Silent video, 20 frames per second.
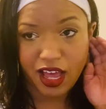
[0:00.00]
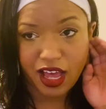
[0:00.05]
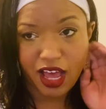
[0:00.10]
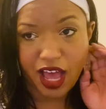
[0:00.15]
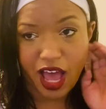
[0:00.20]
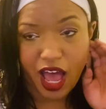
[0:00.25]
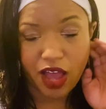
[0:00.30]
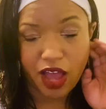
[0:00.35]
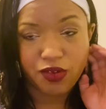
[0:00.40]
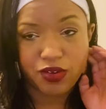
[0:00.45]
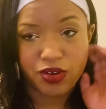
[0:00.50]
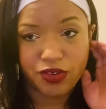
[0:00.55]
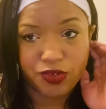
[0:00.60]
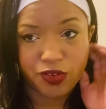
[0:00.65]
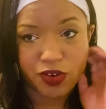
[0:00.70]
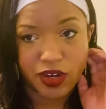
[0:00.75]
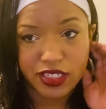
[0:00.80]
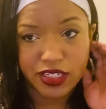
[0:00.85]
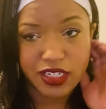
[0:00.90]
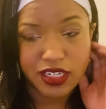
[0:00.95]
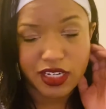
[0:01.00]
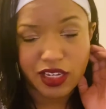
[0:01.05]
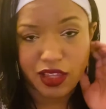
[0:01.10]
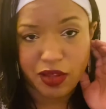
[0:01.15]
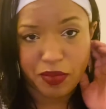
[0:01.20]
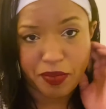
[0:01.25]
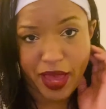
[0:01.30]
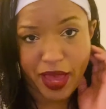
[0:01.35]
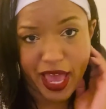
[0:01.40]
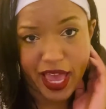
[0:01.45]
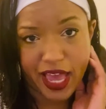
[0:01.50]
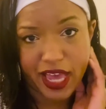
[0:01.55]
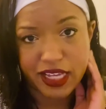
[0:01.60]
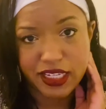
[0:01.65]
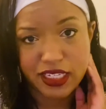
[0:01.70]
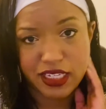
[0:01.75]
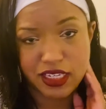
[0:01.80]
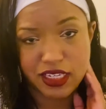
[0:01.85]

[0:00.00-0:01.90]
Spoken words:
I would have questioned in the past,